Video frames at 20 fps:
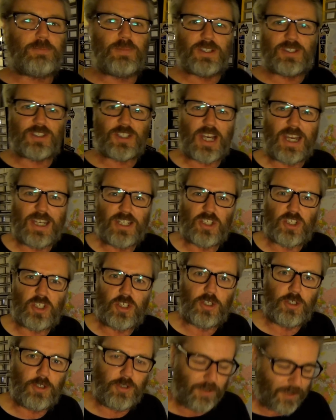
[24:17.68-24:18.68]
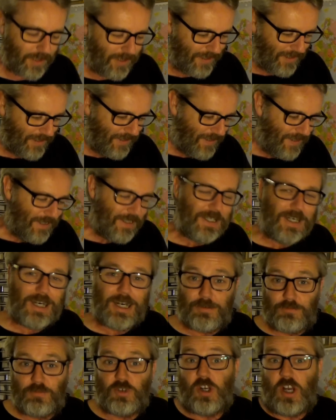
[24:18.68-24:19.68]
Bits HQ.
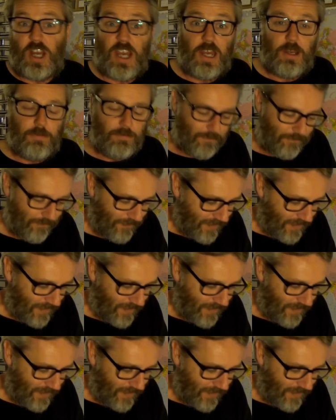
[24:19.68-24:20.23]
I am.